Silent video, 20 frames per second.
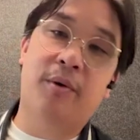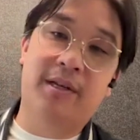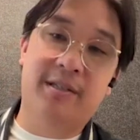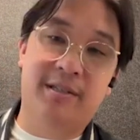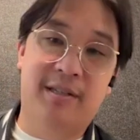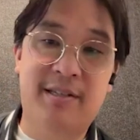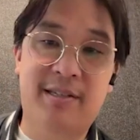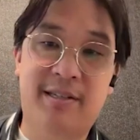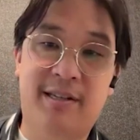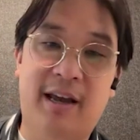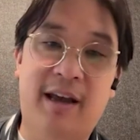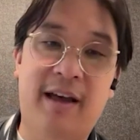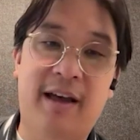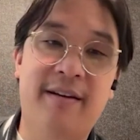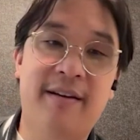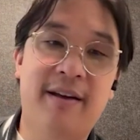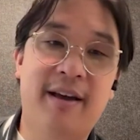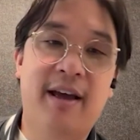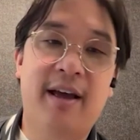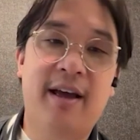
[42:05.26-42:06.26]
exist yet.
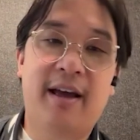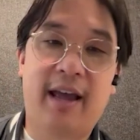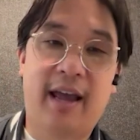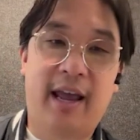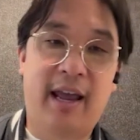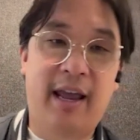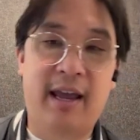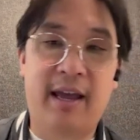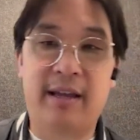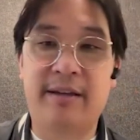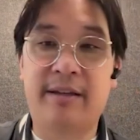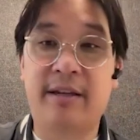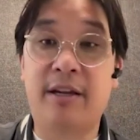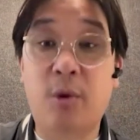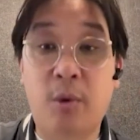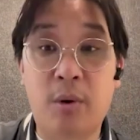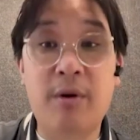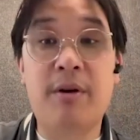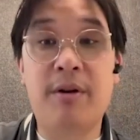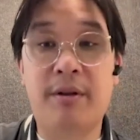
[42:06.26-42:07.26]
And in
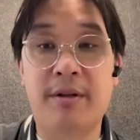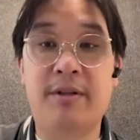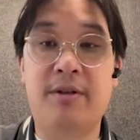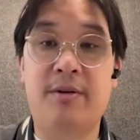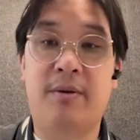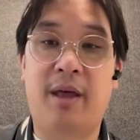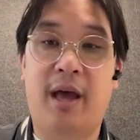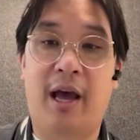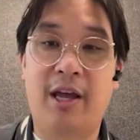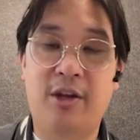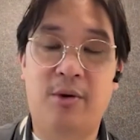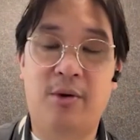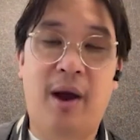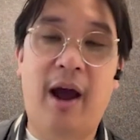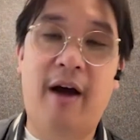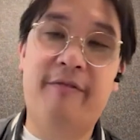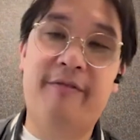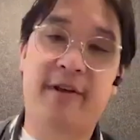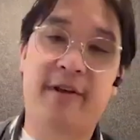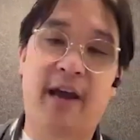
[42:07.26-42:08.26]
order to do that, you
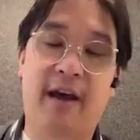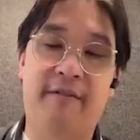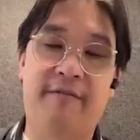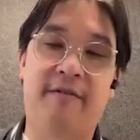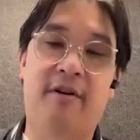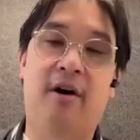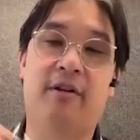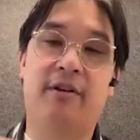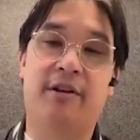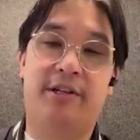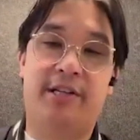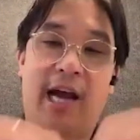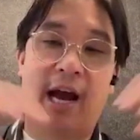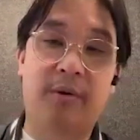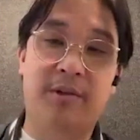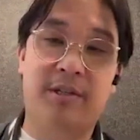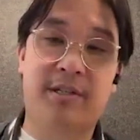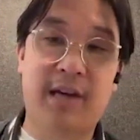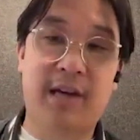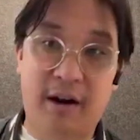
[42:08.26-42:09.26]
have to have knowledge
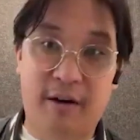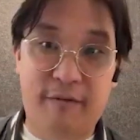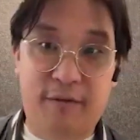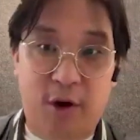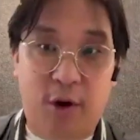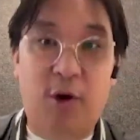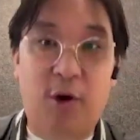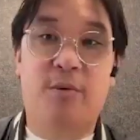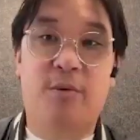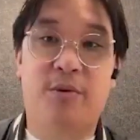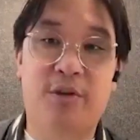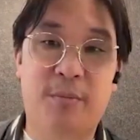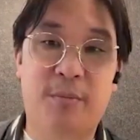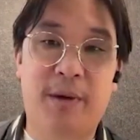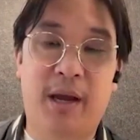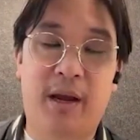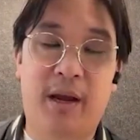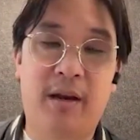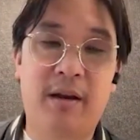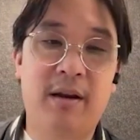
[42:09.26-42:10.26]
outside of your own
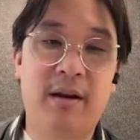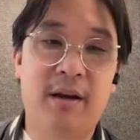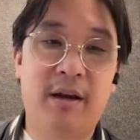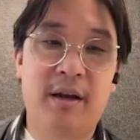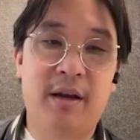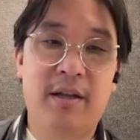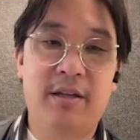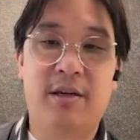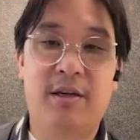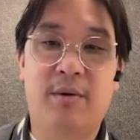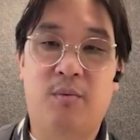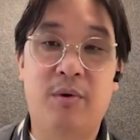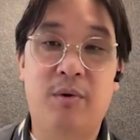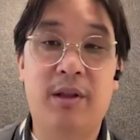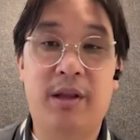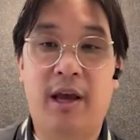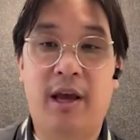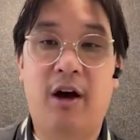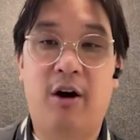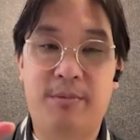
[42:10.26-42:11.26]
domain to
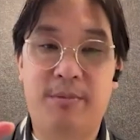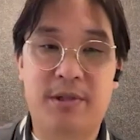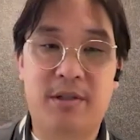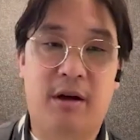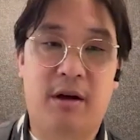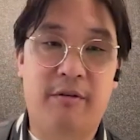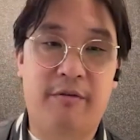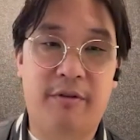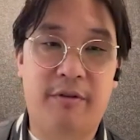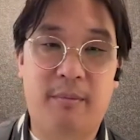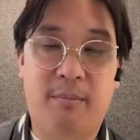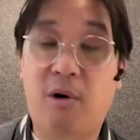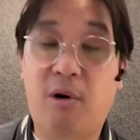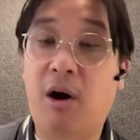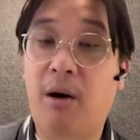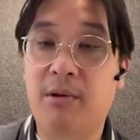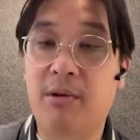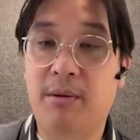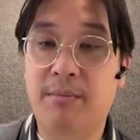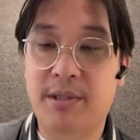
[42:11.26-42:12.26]
really help solve the
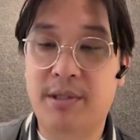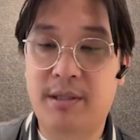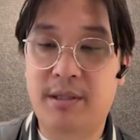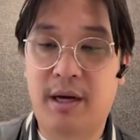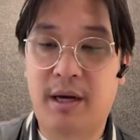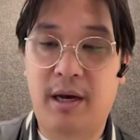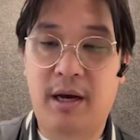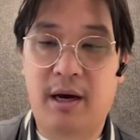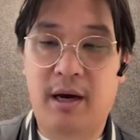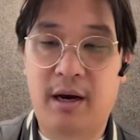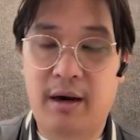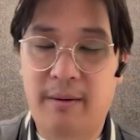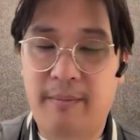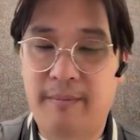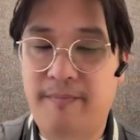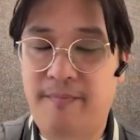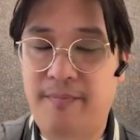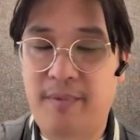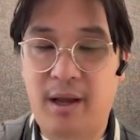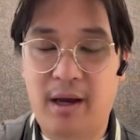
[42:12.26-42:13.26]
problems.
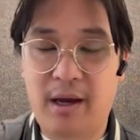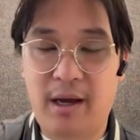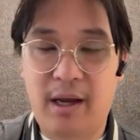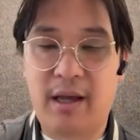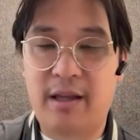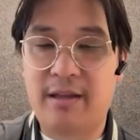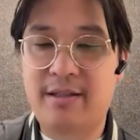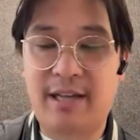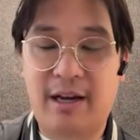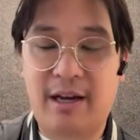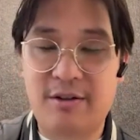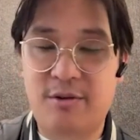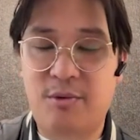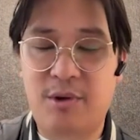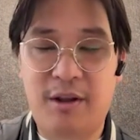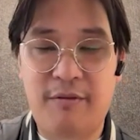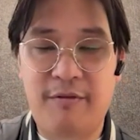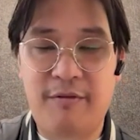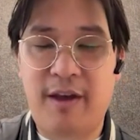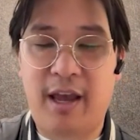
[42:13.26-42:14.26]
It sounds
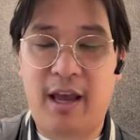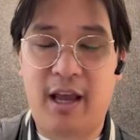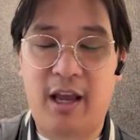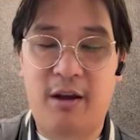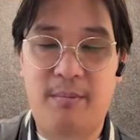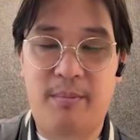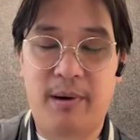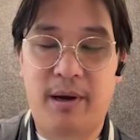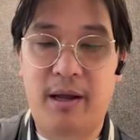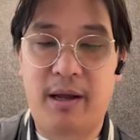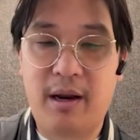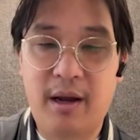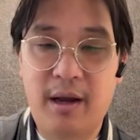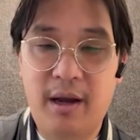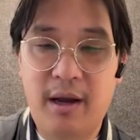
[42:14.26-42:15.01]
really vague, but